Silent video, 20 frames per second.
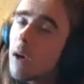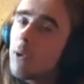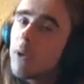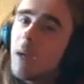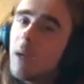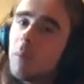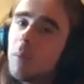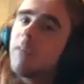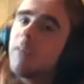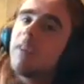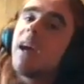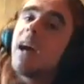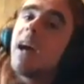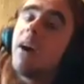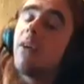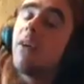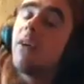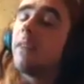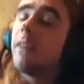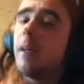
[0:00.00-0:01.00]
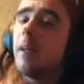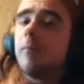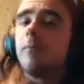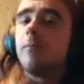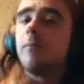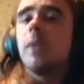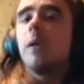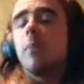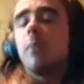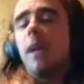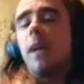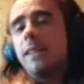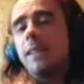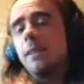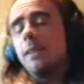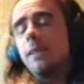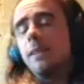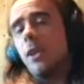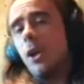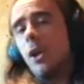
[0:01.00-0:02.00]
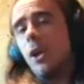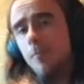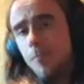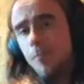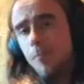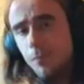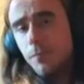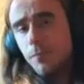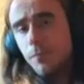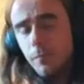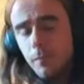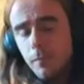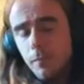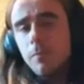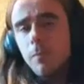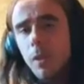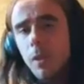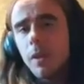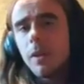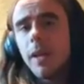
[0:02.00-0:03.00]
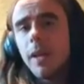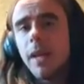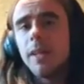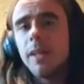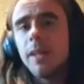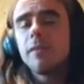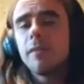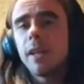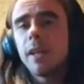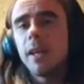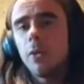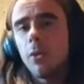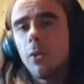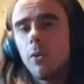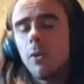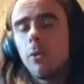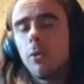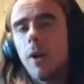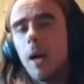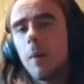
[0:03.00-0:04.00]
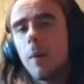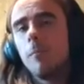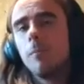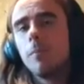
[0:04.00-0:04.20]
yet, but they are in there in places. So yeah, definitely a little hub.